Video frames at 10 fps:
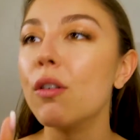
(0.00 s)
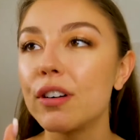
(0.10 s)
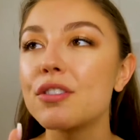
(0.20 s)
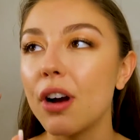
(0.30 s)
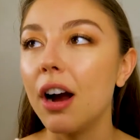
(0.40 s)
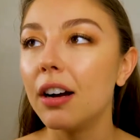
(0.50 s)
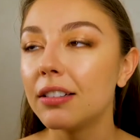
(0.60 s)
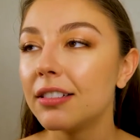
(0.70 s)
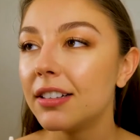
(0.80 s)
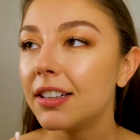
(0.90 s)

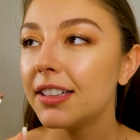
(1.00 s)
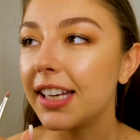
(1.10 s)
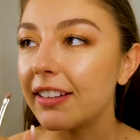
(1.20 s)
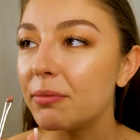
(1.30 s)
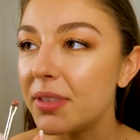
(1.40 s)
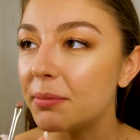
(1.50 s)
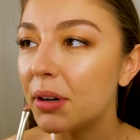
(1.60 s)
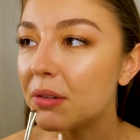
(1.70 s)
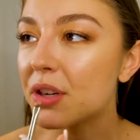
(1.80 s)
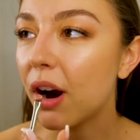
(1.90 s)
overdraw. Give me
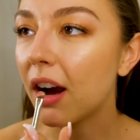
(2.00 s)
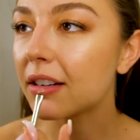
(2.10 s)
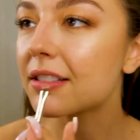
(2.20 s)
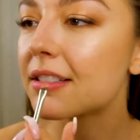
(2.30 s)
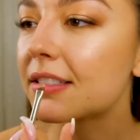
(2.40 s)
Botox.